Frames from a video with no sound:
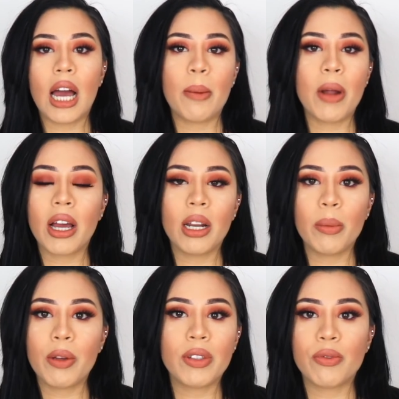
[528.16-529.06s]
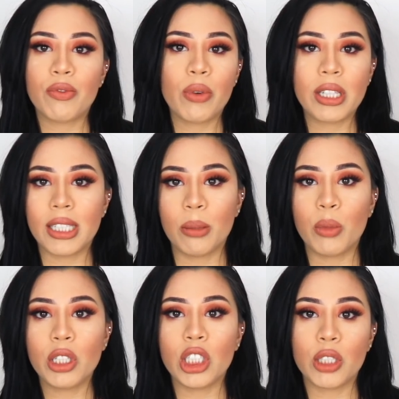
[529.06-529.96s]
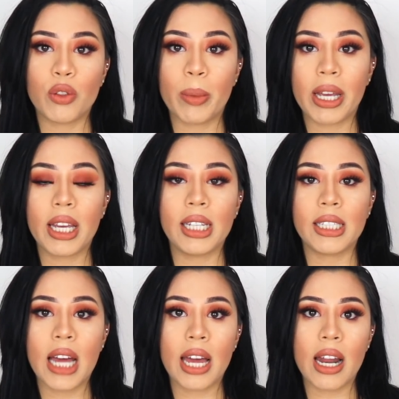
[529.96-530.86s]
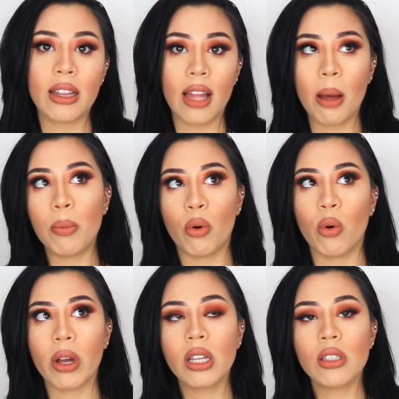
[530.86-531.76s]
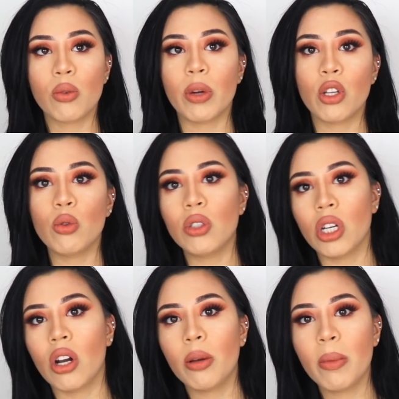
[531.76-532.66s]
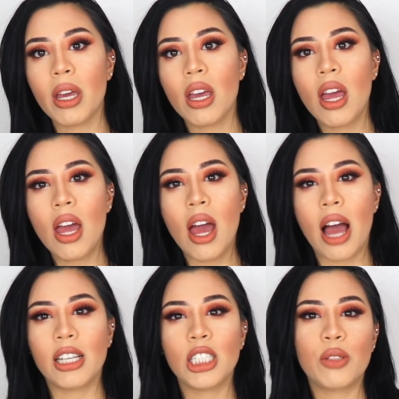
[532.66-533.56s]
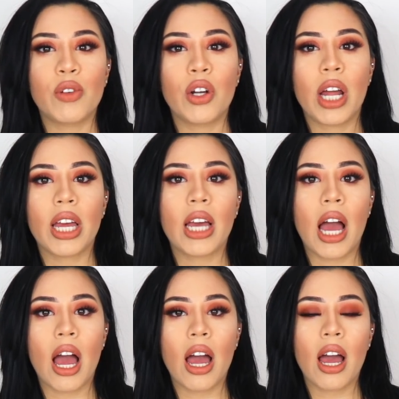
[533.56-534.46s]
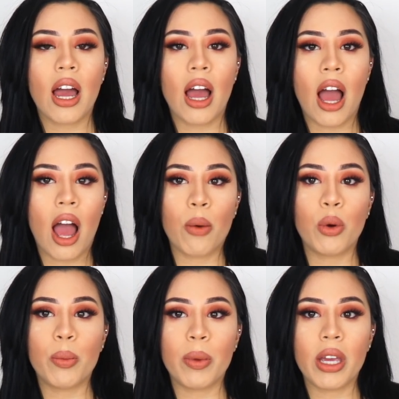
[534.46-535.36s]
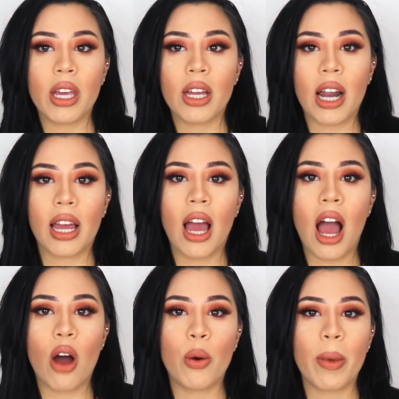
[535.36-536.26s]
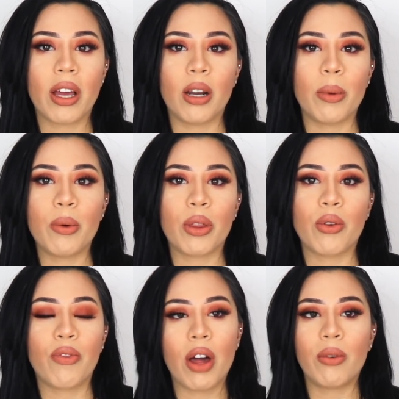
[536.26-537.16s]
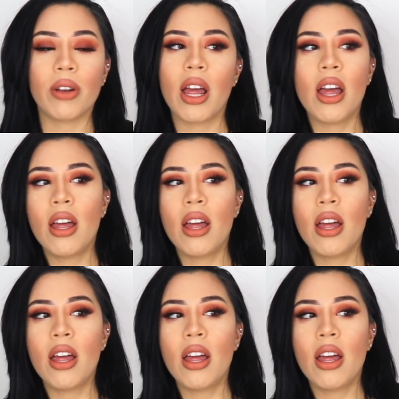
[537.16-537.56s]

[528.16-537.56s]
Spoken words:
I'm not gonna be with someone just for my kids. And at that point, when you cheat on me, I just feel like I would be like, how am I gonna be with you if I don't,